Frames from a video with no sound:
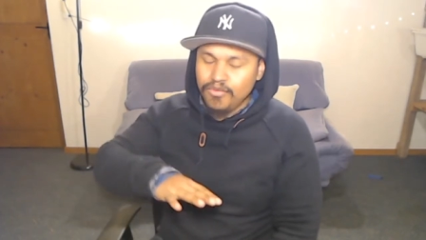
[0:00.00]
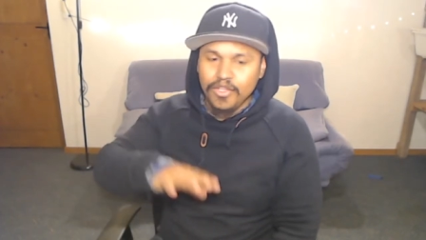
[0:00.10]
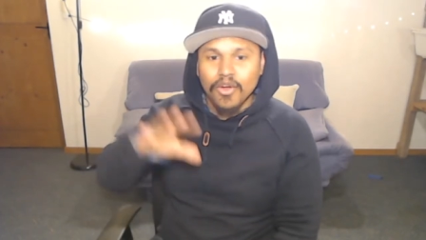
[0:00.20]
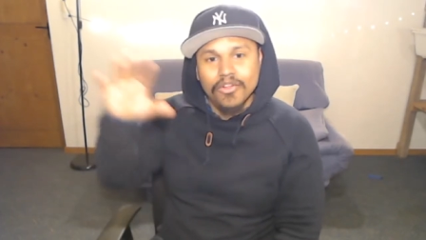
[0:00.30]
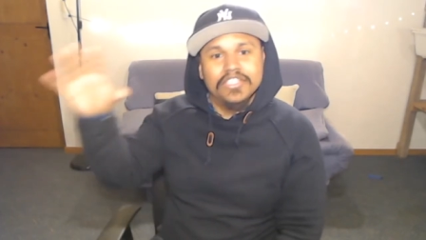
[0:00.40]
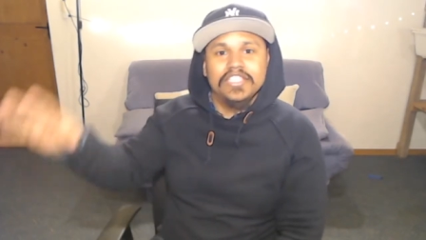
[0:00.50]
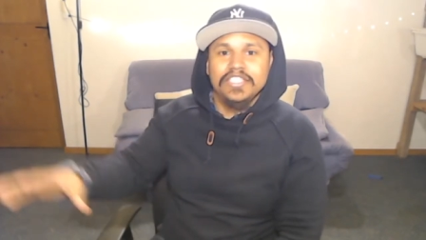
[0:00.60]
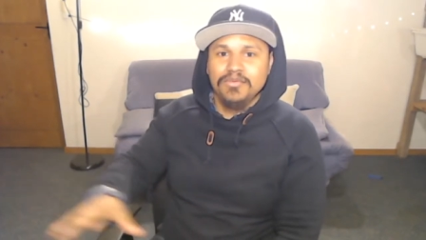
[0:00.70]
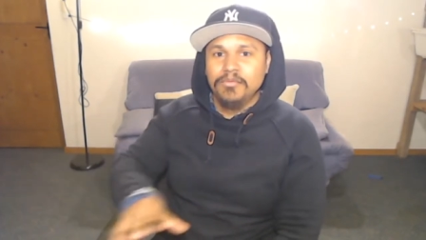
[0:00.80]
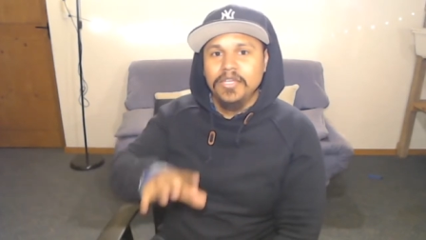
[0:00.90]
Hopefully, all of
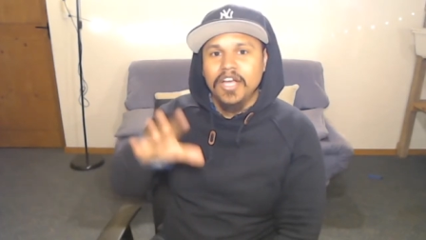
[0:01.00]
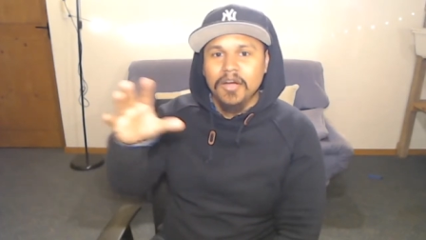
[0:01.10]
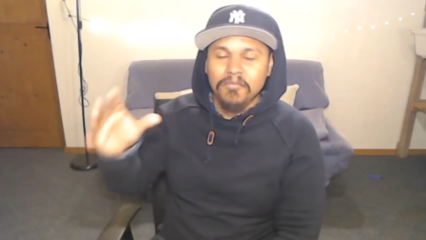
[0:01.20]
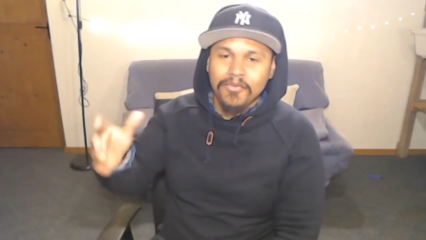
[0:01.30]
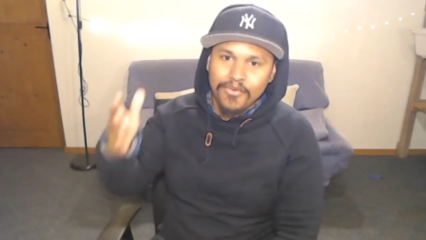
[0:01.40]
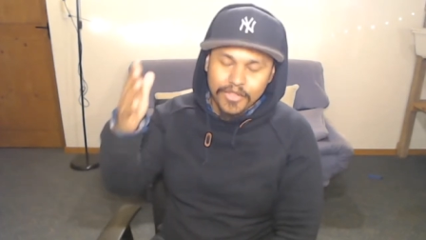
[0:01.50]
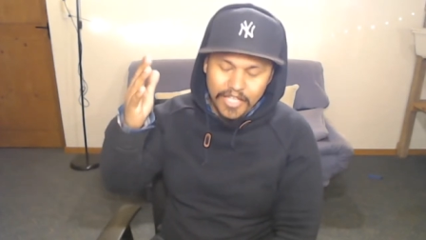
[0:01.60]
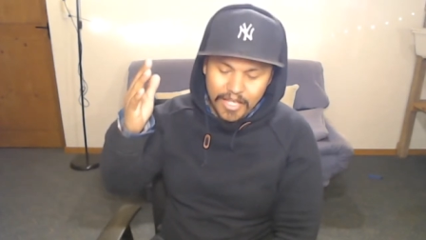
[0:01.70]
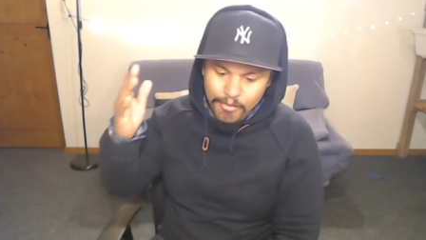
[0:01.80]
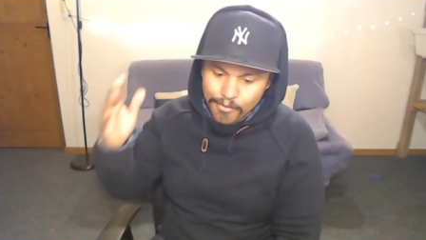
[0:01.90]
these will be up before
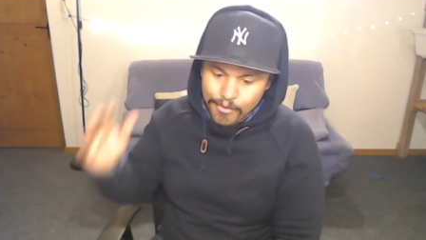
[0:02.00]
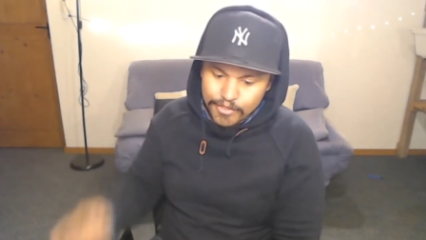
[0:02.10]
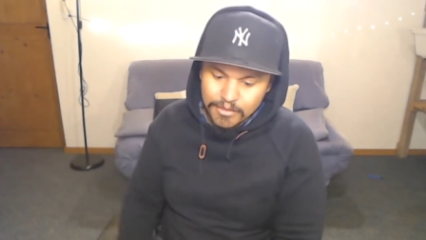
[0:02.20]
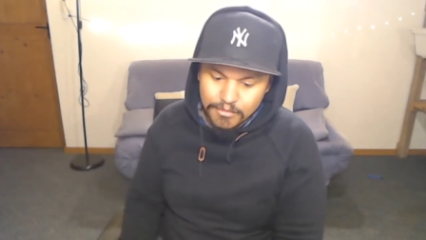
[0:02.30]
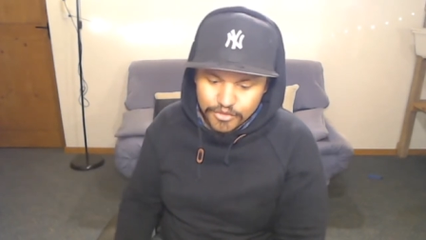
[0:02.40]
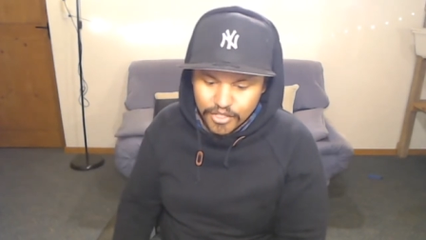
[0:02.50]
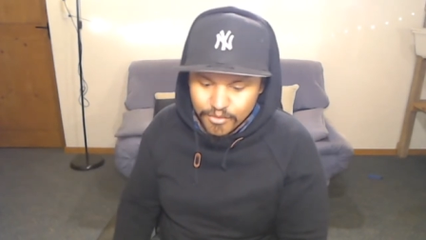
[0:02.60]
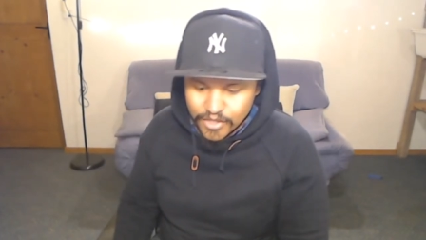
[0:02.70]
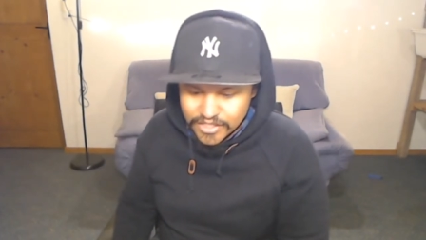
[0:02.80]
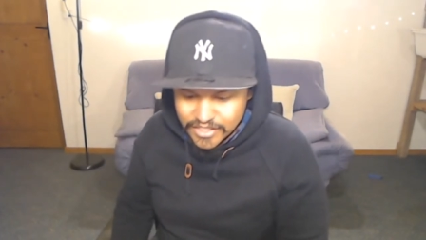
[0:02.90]
the Game Awards. I'm going
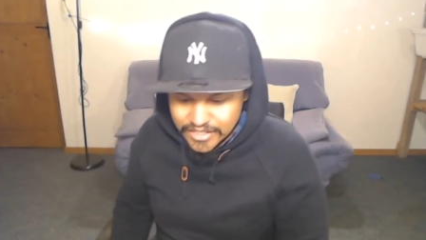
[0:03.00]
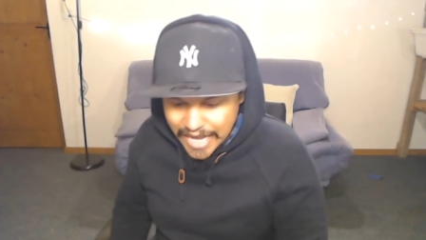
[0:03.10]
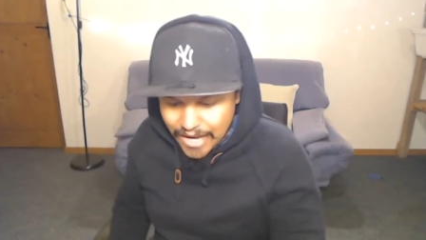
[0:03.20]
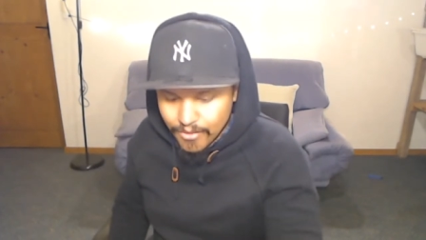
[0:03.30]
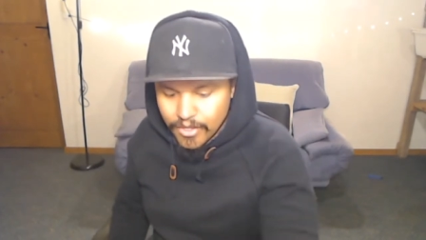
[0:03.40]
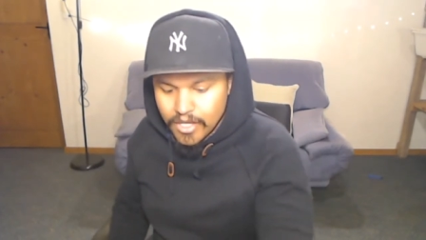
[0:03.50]
to rush these out.